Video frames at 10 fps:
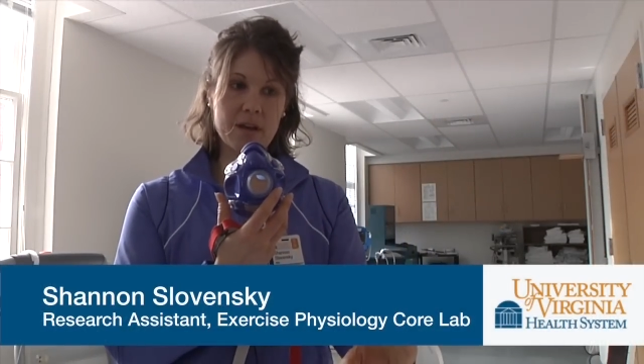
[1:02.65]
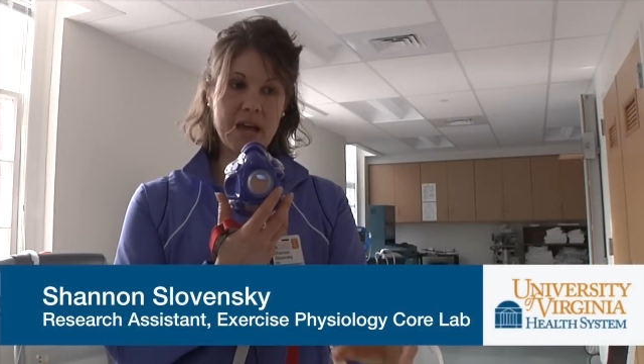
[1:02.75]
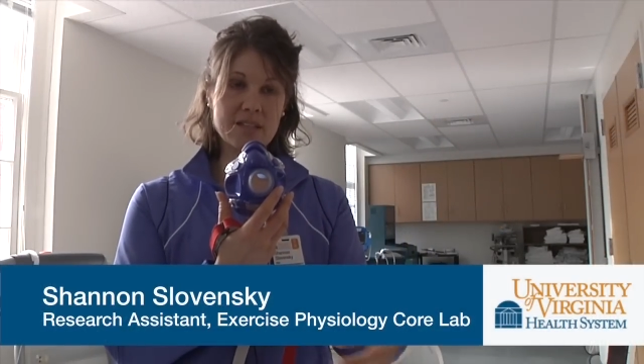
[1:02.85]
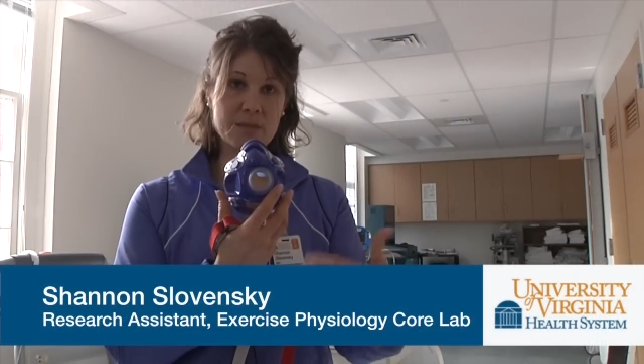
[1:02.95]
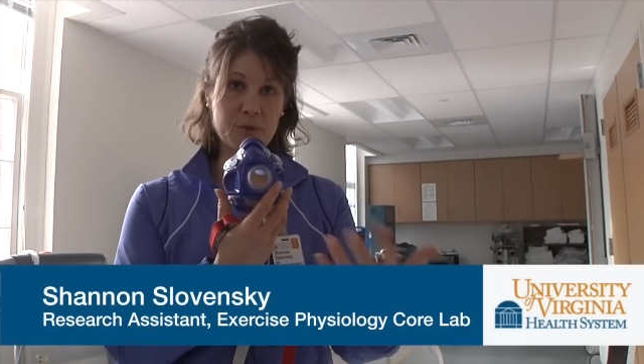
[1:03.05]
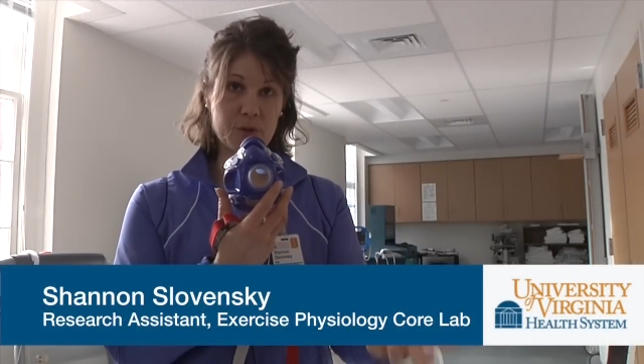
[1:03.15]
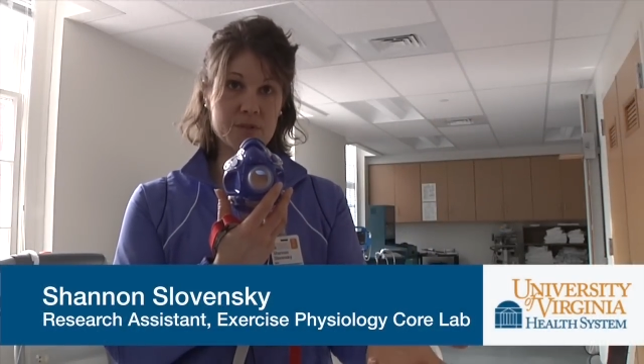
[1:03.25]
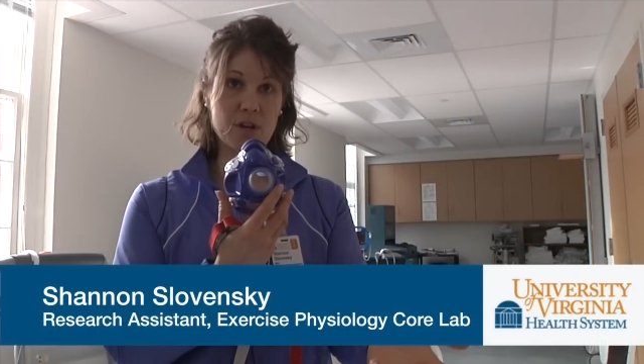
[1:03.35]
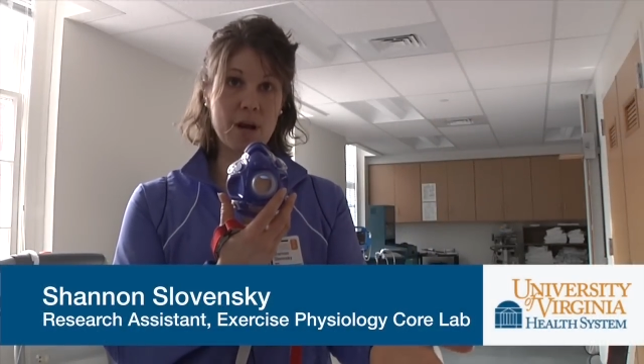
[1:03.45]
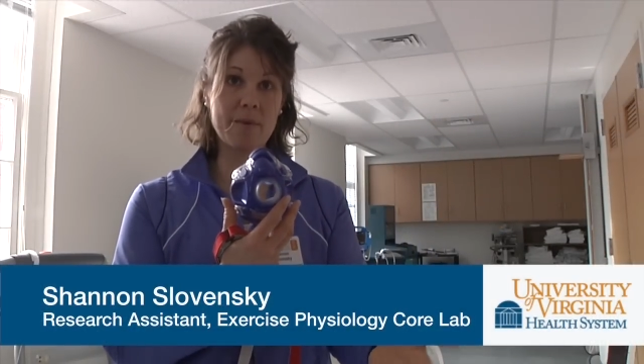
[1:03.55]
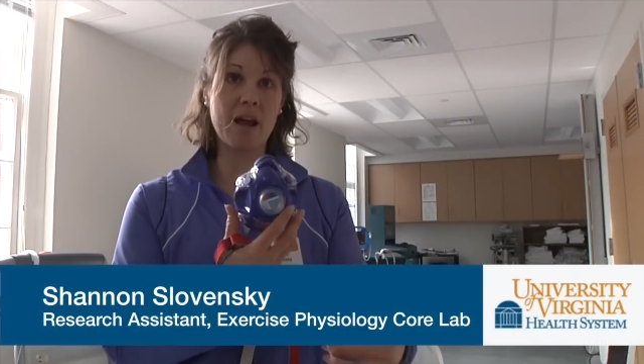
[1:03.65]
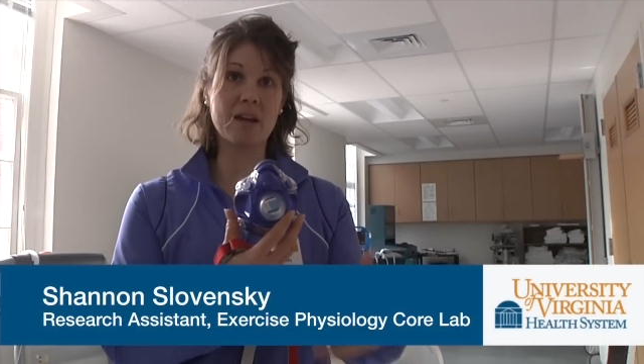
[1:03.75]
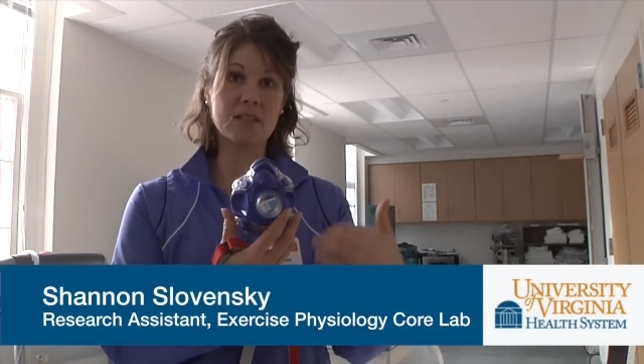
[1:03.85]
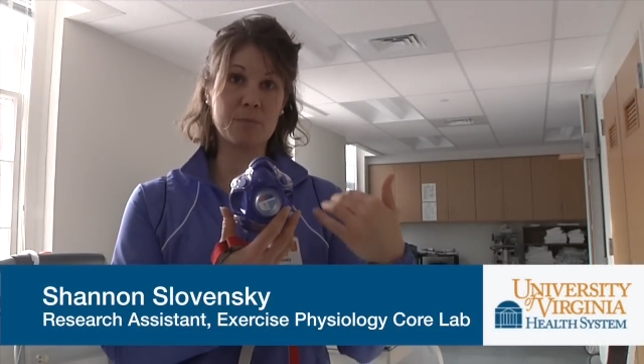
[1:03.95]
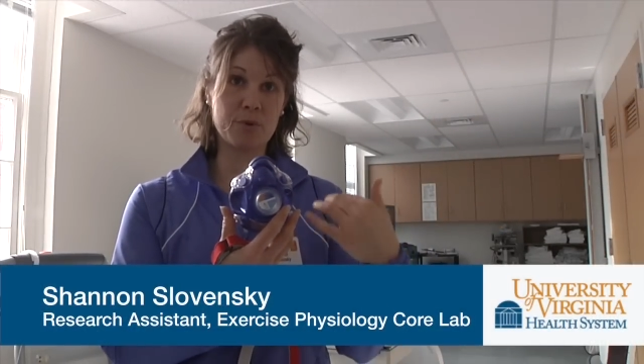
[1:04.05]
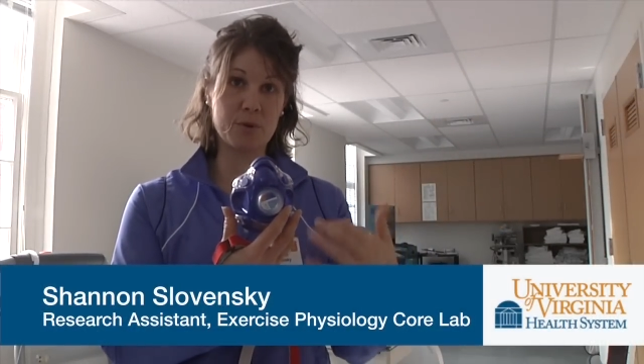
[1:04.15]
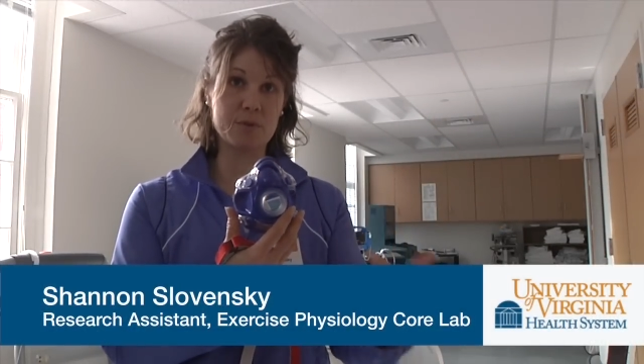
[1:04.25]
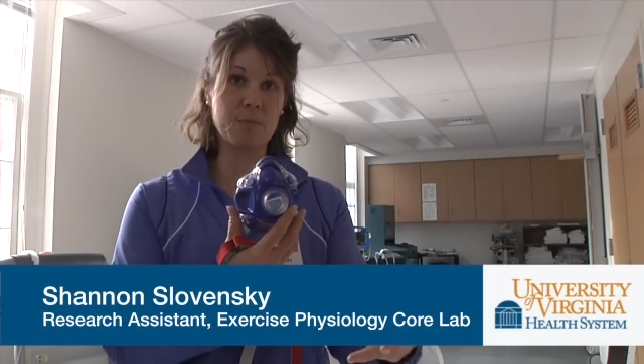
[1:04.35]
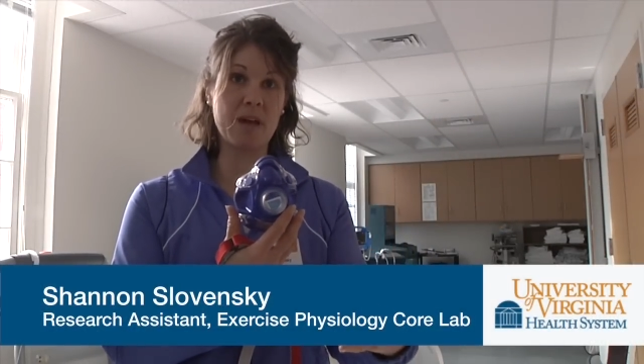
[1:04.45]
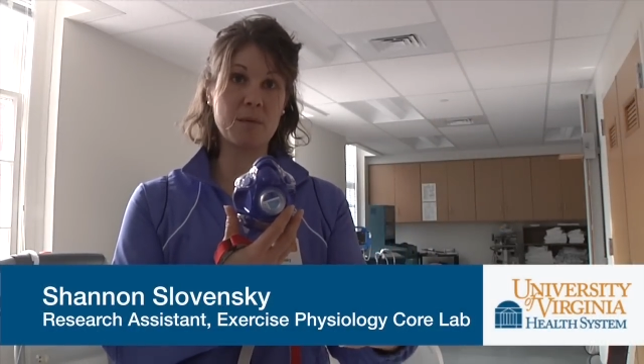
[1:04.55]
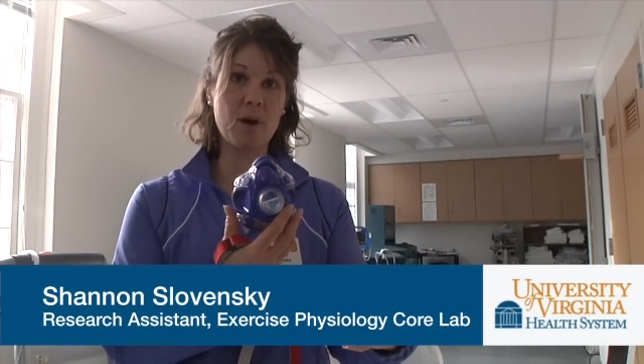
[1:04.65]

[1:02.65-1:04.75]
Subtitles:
gases produced, the carbon dioxide produced by the